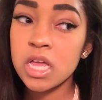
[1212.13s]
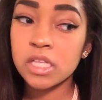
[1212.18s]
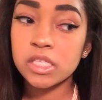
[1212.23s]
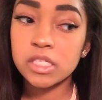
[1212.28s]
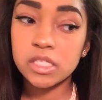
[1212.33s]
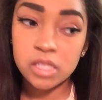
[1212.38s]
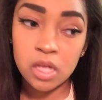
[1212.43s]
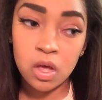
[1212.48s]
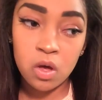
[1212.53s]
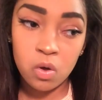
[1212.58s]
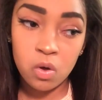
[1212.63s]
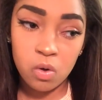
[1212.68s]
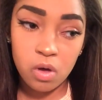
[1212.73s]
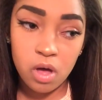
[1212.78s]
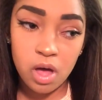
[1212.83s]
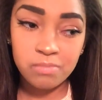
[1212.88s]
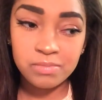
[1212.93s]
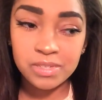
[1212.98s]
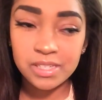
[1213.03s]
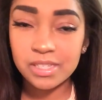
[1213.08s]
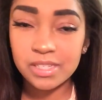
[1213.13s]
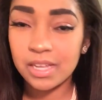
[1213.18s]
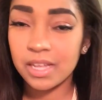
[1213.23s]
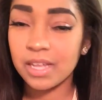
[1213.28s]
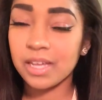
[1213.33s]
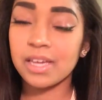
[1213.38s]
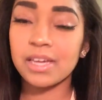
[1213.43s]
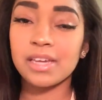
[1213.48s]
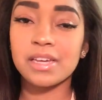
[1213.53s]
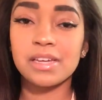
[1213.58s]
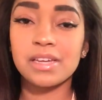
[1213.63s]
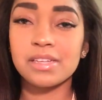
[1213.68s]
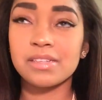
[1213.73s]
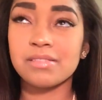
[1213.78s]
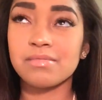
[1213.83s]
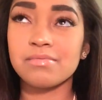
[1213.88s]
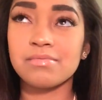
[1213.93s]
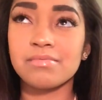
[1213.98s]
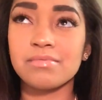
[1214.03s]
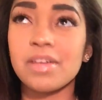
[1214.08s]
So I'm just like,
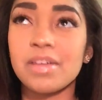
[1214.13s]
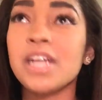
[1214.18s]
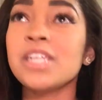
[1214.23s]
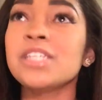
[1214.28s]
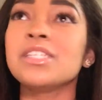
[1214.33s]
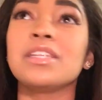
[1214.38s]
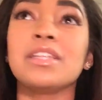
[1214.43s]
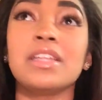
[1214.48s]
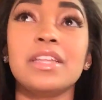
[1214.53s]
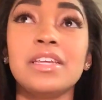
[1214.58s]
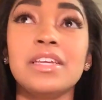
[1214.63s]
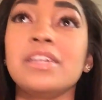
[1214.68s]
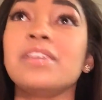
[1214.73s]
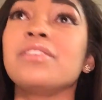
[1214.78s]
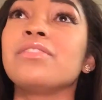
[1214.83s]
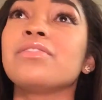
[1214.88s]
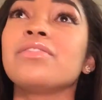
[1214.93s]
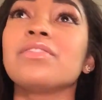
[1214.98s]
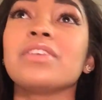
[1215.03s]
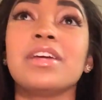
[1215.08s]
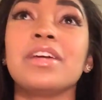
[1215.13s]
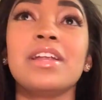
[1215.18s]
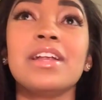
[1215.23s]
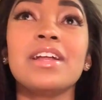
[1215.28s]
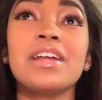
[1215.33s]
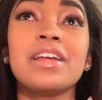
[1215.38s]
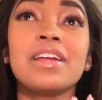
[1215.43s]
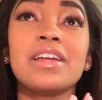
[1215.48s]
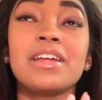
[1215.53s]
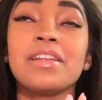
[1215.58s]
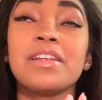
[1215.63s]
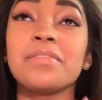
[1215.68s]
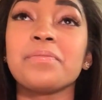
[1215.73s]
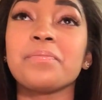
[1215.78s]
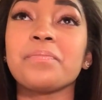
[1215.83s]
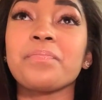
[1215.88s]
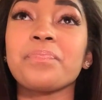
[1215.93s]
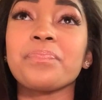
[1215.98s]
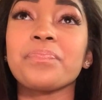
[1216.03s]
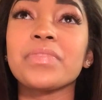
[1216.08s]
I just leave.
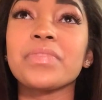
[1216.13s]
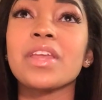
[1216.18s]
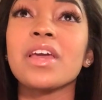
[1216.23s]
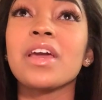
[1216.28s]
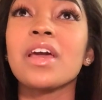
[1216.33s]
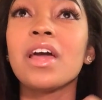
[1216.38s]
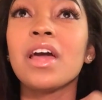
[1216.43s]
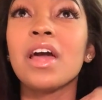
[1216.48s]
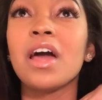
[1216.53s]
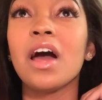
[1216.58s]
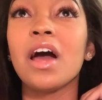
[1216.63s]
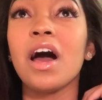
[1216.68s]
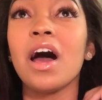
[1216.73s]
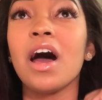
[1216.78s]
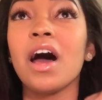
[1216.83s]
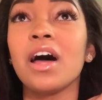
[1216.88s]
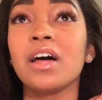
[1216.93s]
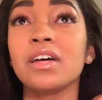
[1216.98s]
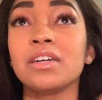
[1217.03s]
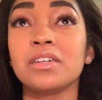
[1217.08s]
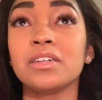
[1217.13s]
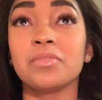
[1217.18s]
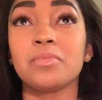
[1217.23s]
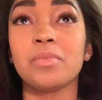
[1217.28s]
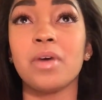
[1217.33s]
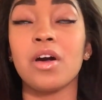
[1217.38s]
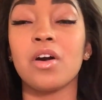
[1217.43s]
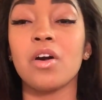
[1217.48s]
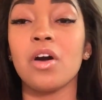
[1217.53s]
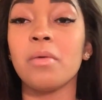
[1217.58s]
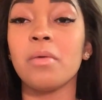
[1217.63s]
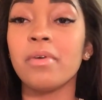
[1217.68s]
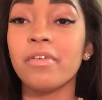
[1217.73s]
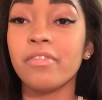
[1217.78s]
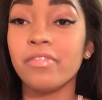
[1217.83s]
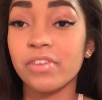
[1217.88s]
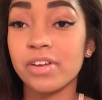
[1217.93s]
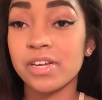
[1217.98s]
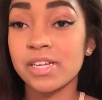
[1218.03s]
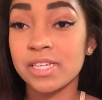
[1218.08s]
And I call my
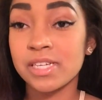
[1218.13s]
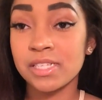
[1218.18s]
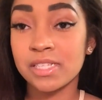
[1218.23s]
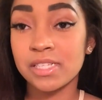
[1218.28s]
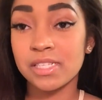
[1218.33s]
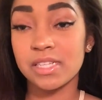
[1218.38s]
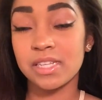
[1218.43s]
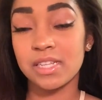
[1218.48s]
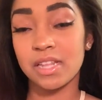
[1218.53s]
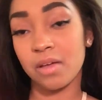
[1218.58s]
friends.